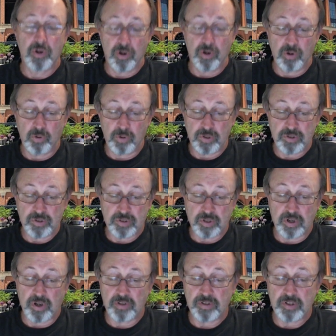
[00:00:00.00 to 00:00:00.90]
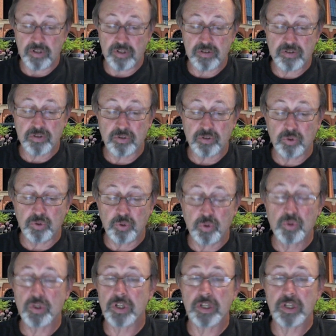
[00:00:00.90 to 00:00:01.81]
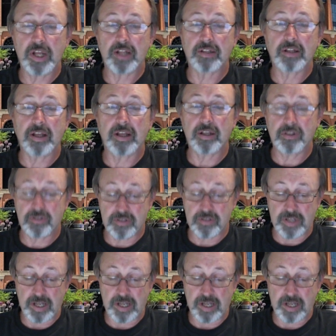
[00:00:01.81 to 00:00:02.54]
who is under this delusion that thinks